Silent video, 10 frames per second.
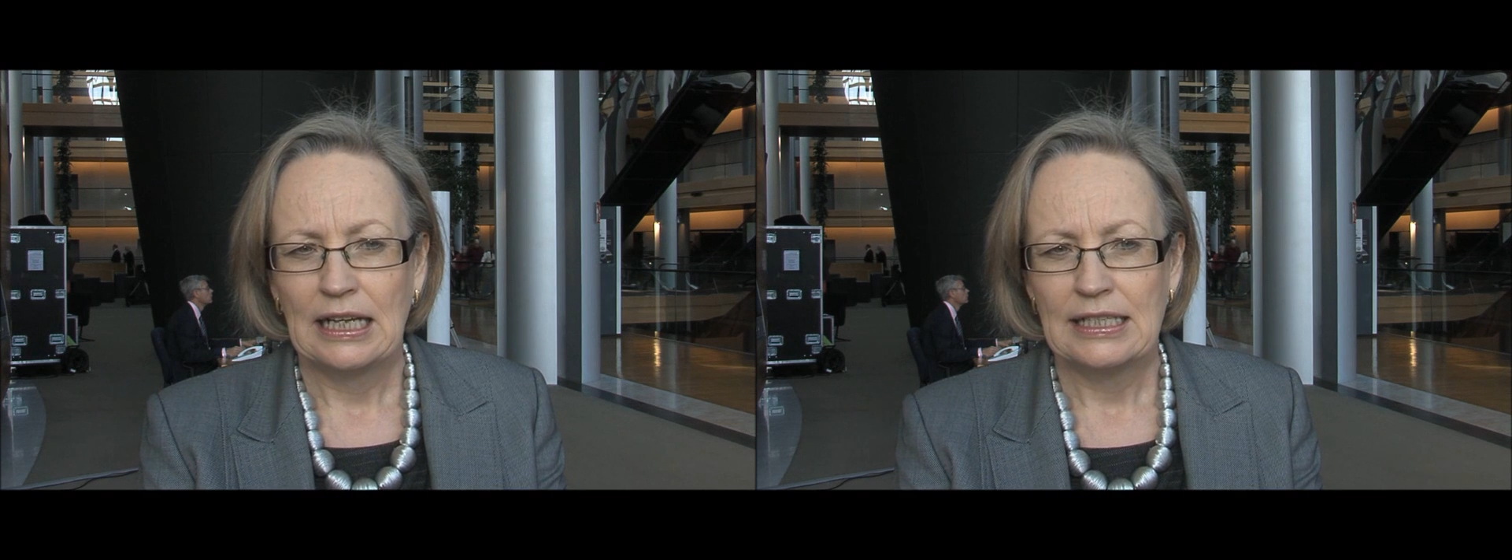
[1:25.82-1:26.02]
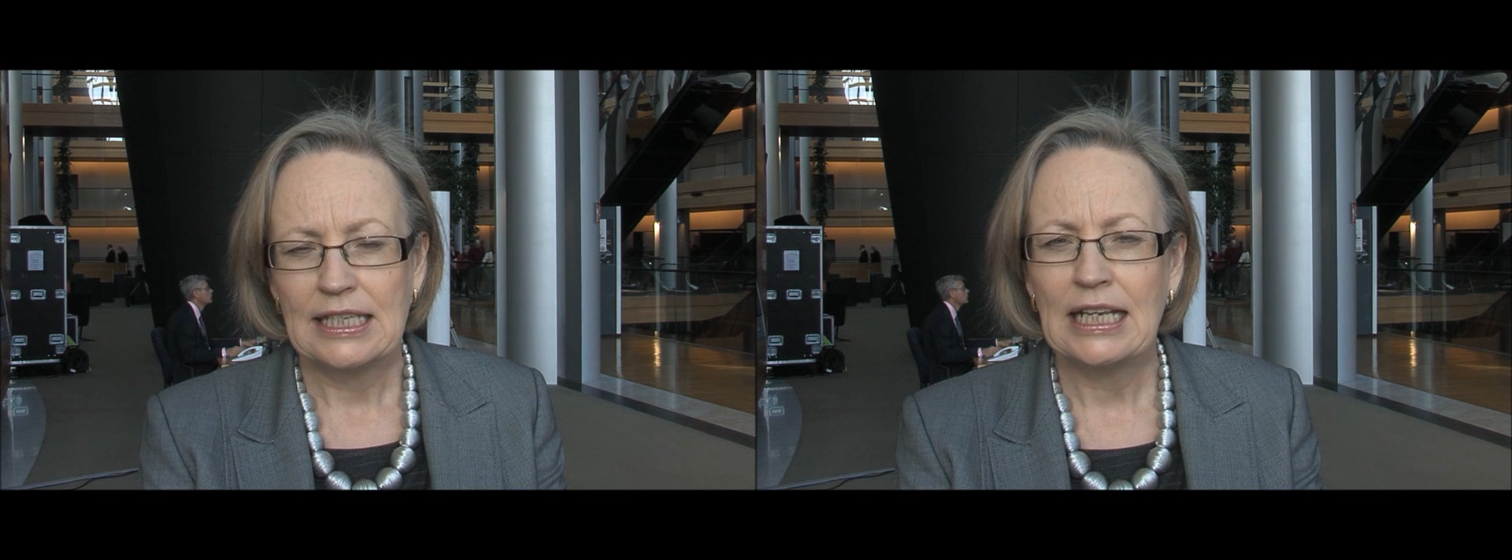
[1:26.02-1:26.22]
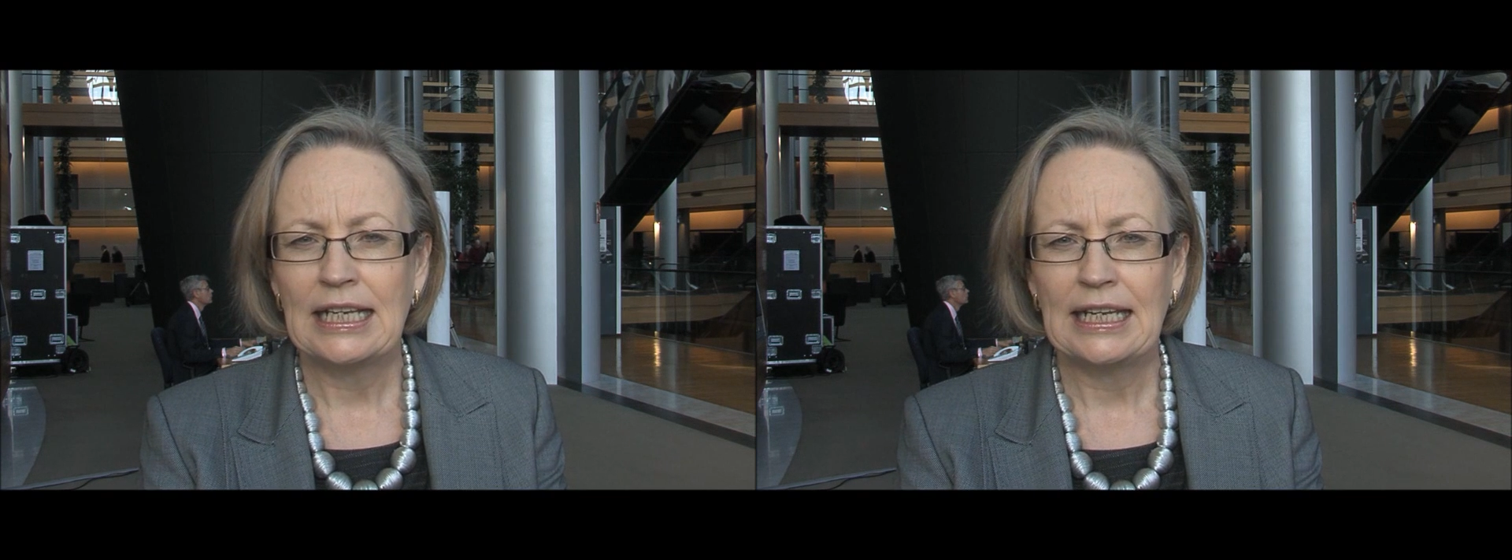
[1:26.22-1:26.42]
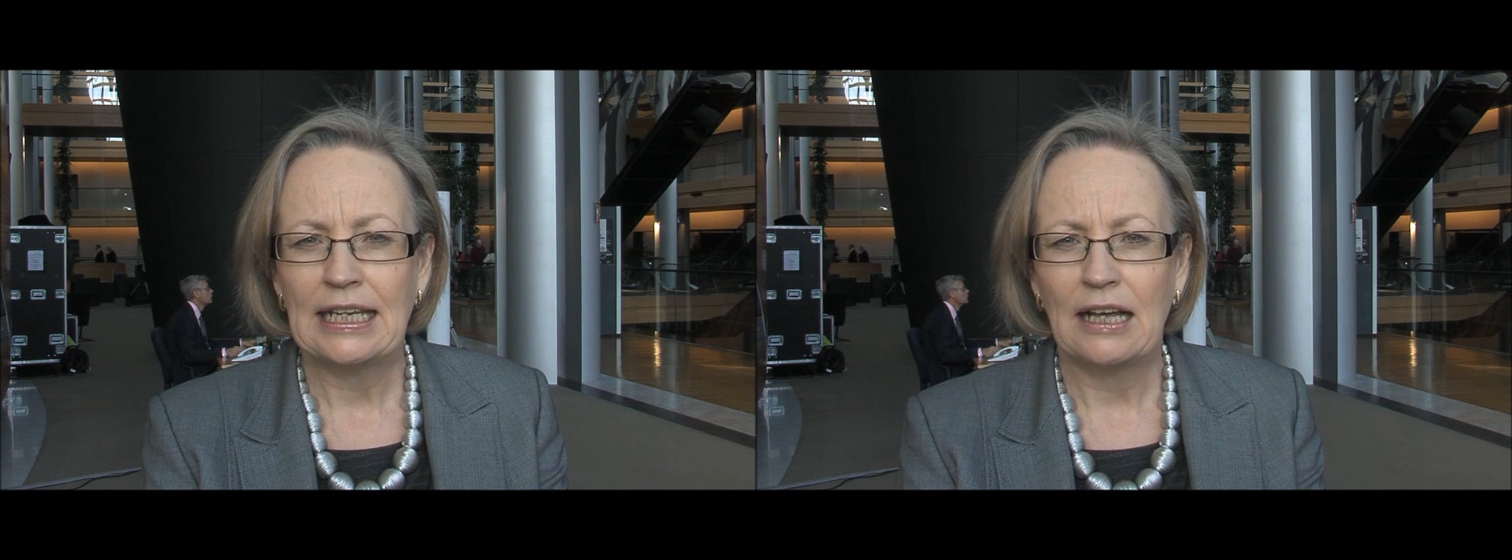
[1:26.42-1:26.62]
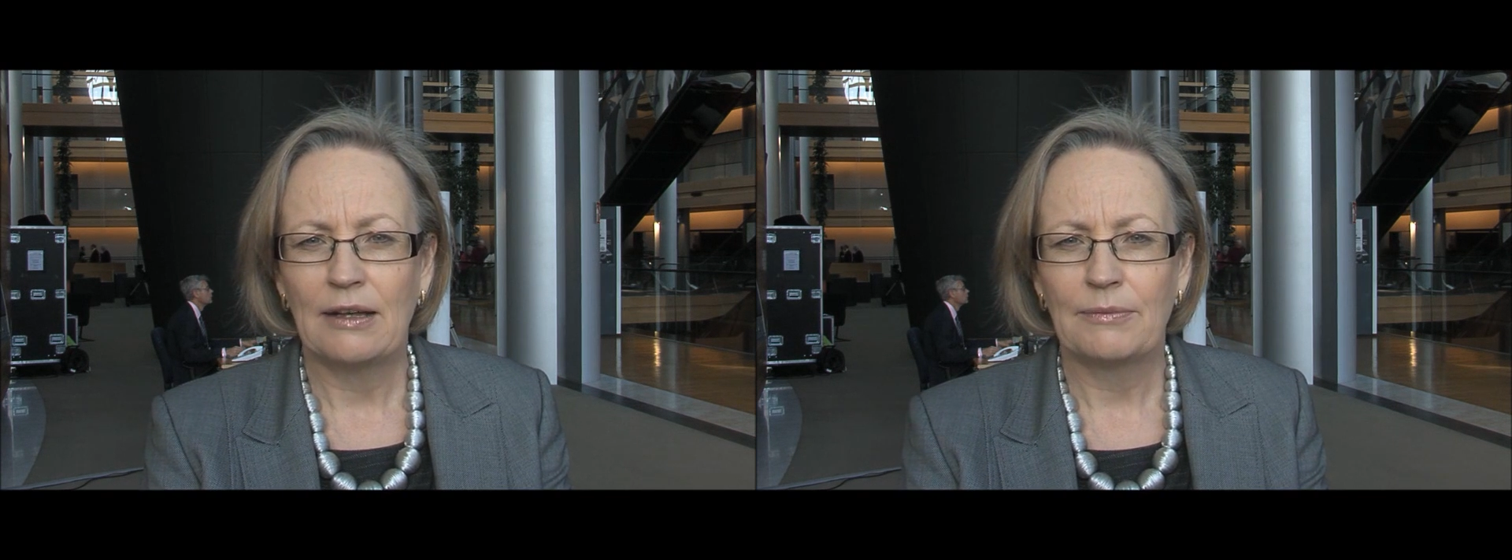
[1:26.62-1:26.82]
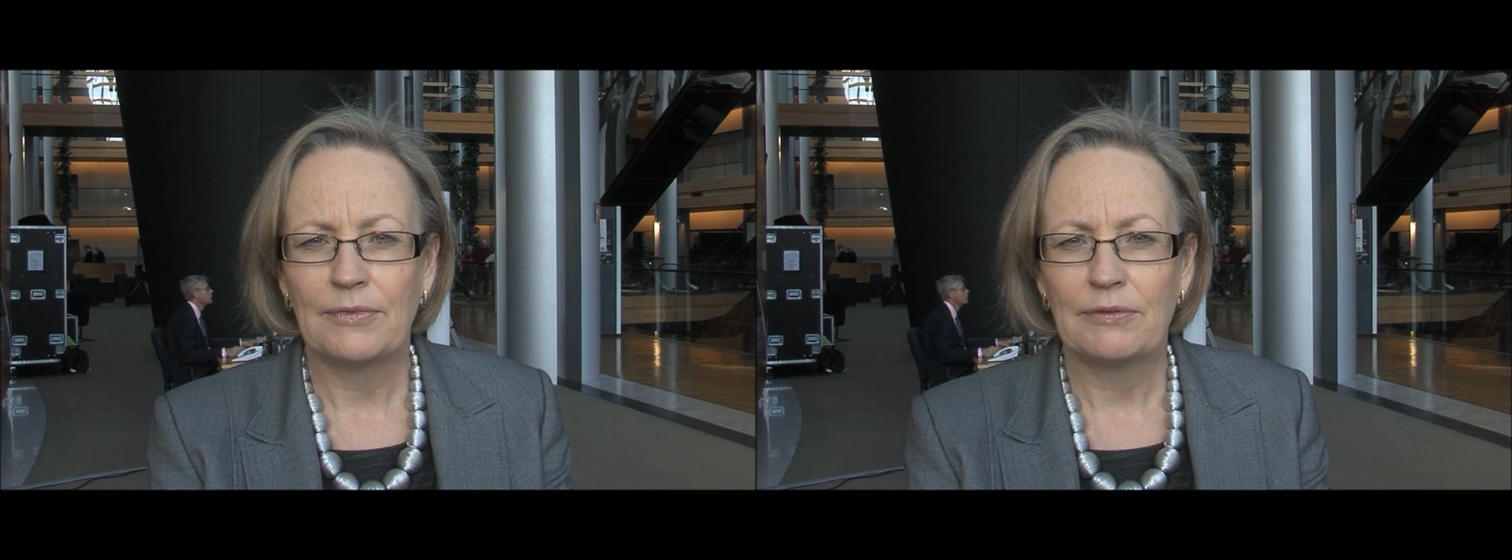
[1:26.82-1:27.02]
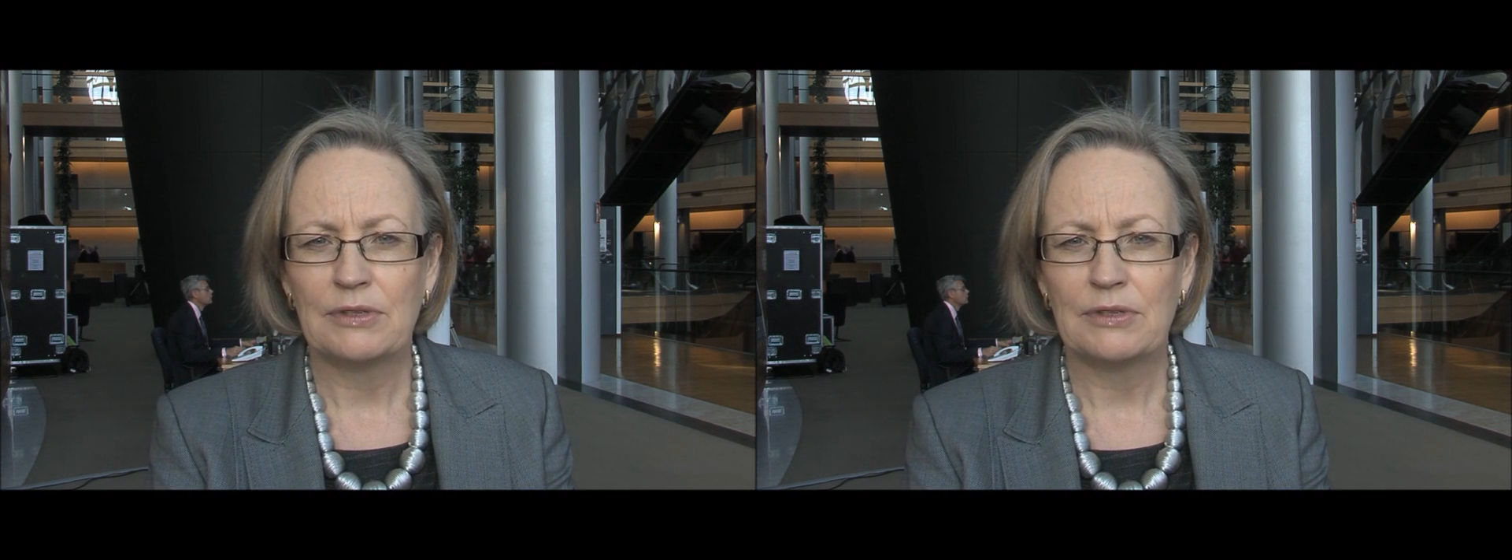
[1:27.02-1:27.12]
Certainly, the